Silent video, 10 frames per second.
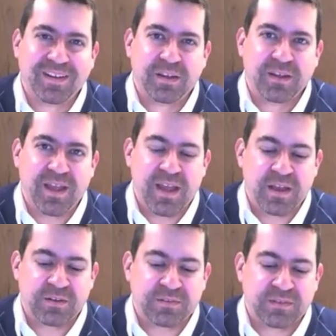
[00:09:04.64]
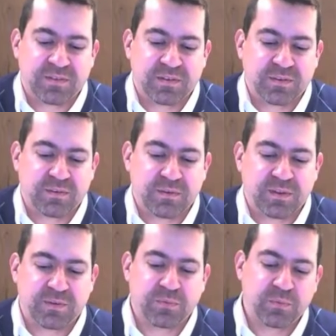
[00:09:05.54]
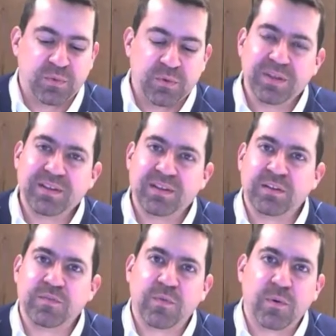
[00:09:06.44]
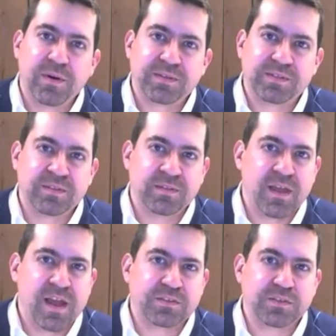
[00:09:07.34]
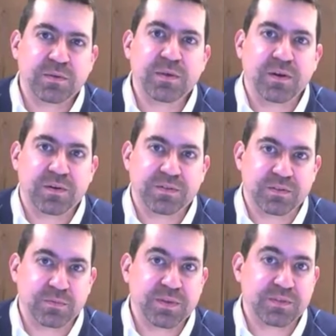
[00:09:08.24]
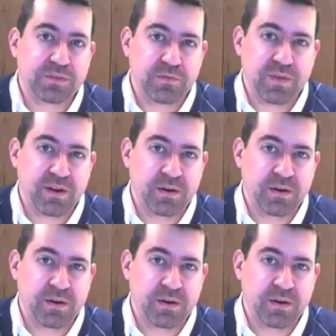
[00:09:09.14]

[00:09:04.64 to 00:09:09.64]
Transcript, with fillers: And what we did in DeForest in the last 2 years is we surveyed our